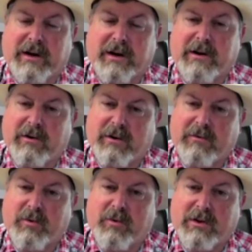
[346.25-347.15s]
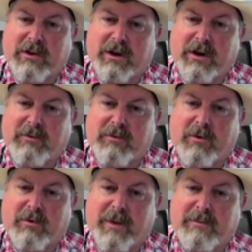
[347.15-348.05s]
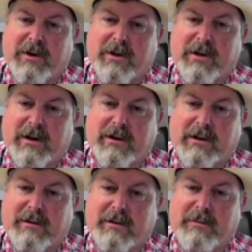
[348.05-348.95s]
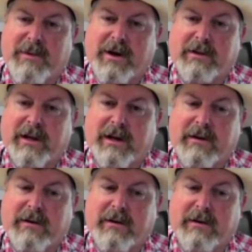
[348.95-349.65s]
And I know you've worked there before, and maybe you could talk a little bit about that.